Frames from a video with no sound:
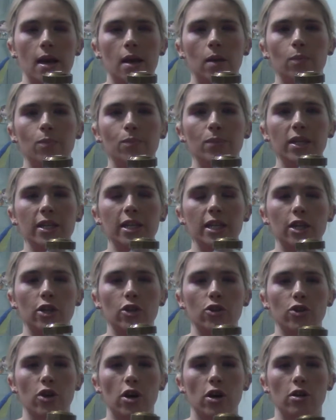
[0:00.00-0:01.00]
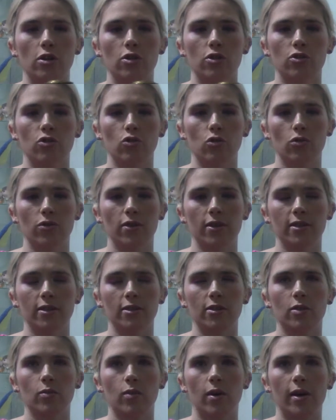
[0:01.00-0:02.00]
beanie jars, so this
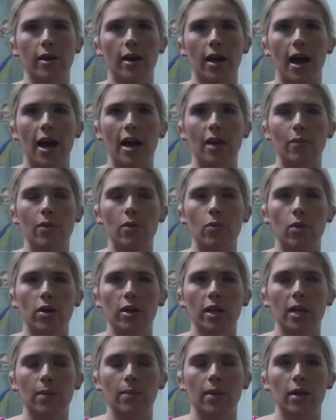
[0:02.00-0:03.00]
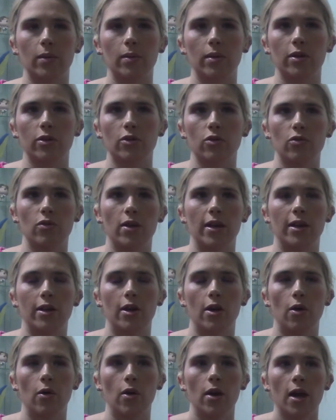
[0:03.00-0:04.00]
is the one I've been working my way through right
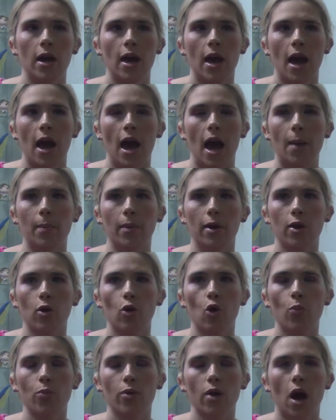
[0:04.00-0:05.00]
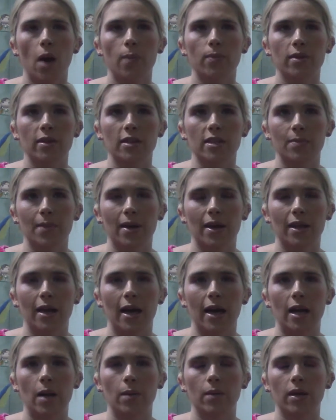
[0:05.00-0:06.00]
now. I'm going to open it up and smell it,
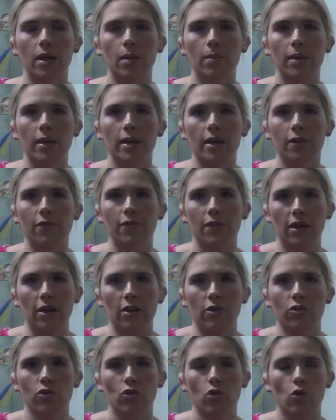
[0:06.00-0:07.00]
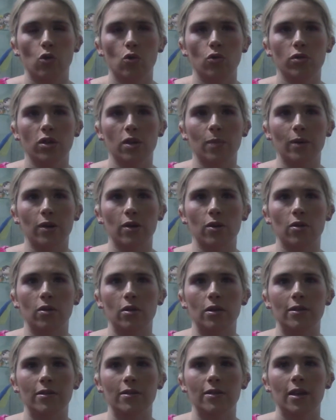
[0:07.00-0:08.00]
and I'm going to make a face, only
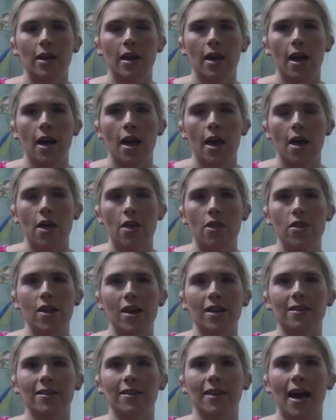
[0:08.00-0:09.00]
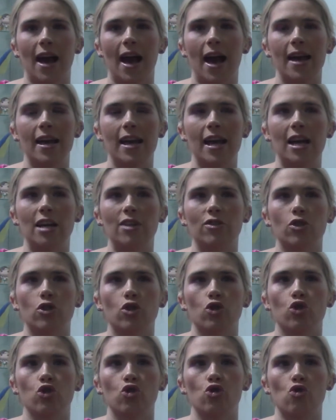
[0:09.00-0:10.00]
because this guy is
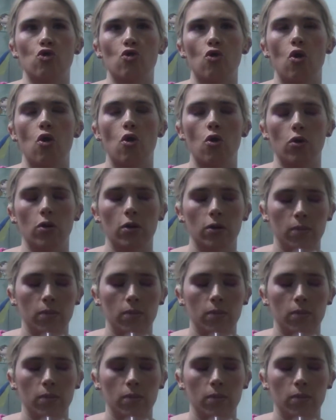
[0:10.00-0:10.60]
strong.